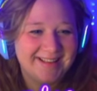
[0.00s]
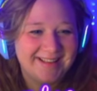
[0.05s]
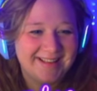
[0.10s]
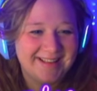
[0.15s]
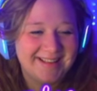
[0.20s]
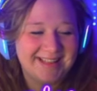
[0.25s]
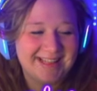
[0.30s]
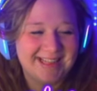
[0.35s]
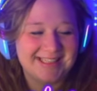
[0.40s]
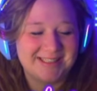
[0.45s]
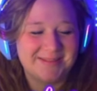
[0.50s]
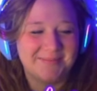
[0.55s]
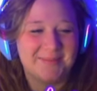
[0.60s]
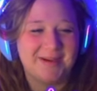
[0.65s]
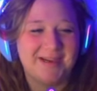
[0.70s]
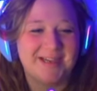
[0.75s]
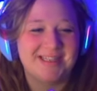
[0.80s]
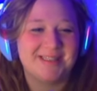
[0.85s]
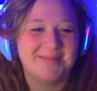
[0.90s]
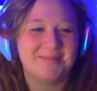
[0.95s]
That's
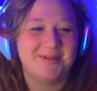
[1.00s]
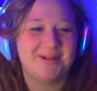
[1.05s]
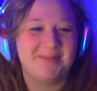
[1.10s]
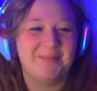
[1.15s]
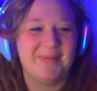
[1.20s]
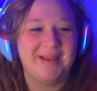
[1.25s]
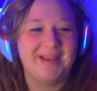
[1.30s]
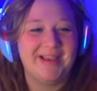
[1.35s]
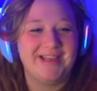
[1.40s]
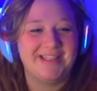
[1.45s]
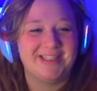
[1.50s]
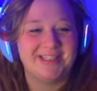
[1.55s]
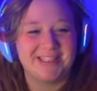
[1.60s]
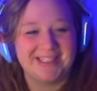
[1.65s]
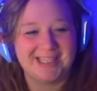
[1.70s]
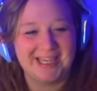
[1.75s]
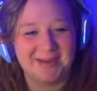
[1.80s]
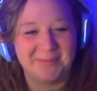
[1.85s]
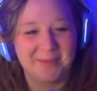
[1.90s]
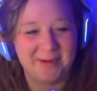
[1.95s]
impossible to pick. Just
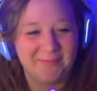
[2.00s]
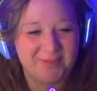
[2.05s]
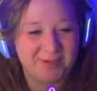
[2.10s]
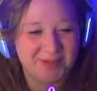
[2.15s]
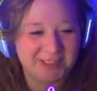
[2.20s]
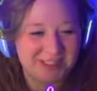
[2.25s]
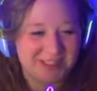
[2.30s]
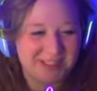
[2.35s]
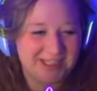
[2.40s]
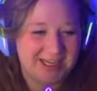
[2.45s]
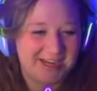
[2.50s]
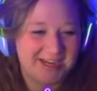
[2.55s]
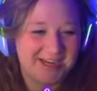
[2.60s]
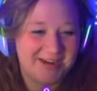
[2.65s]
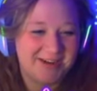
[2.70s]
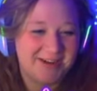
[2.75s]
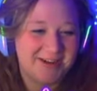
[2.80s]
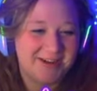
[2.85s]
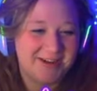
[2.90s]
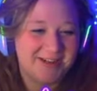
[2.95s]
take my first
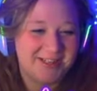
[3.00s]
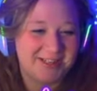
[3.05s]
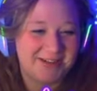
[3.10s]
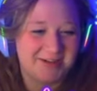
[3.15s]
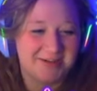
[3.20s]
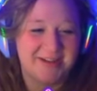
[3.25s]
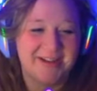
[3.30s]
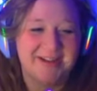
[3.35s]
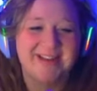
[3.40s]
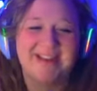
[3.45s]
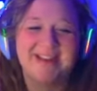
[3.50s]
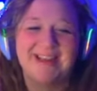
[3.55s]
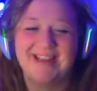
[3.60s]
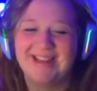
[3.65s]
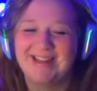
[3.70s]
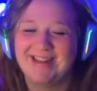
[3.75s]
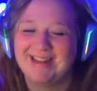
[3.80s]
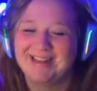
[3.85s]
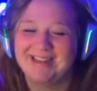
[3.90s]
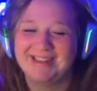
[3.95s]
child, and Duke,
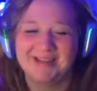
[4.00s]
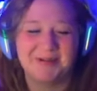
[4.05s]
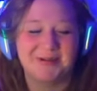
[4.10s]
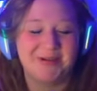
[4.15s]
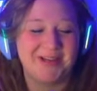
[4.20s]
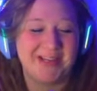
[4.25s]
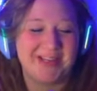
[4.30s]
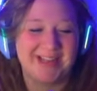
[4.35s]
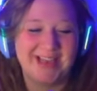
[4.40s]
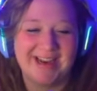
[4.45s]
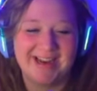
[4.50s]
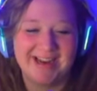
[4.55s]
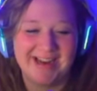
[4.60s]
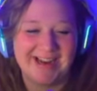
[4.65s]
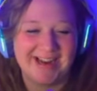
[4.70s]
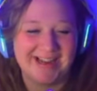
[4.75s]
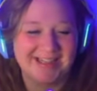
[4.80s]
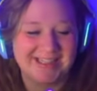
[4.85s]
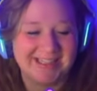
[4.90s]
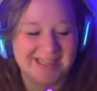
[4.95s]
Duke could get it
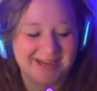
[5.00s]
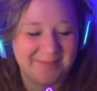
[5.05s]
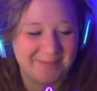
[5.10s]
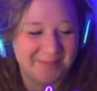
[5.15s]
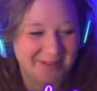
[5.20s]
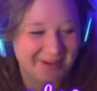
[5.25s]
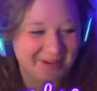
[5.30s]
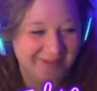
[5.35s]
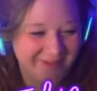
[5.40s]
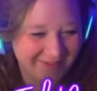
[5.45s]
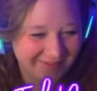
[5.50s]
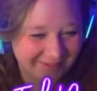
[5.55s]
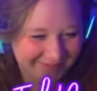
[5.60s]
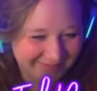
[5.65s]
anytime, though.